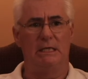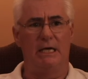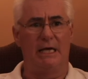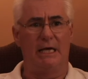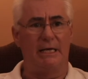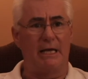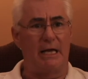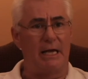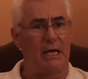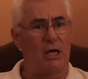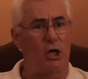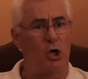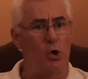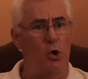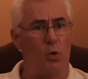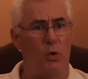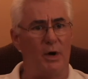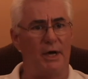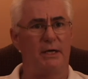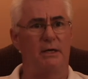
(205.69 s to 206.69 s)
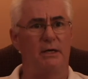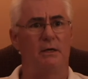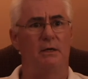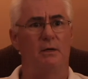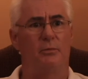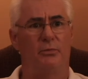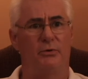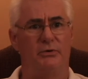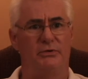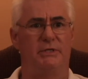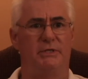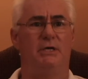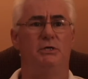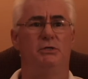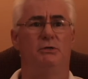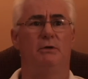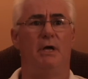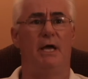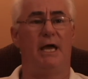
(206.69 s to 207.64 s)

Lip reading: and quick procedure,